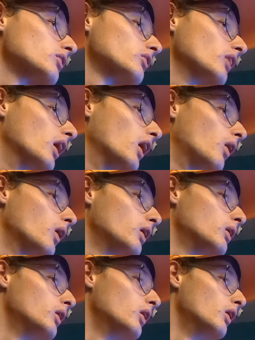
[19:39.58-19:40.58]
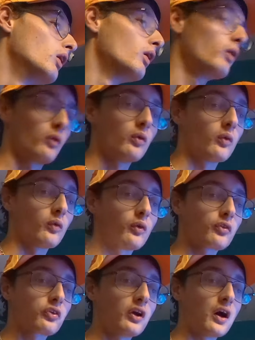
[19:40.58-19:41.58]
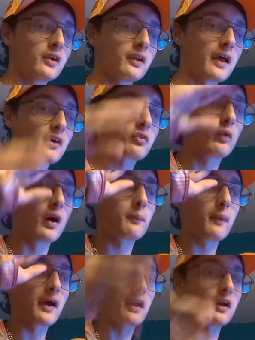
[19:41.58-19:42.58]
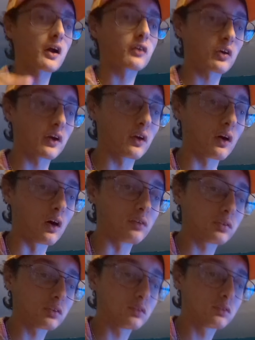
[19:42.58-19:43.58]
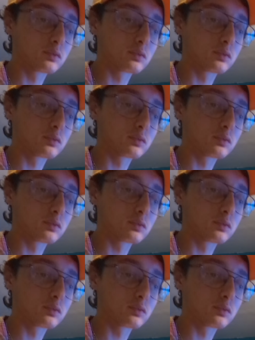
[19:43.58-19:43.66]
So, we'll see you on the next one. Mighty Ducks signing off.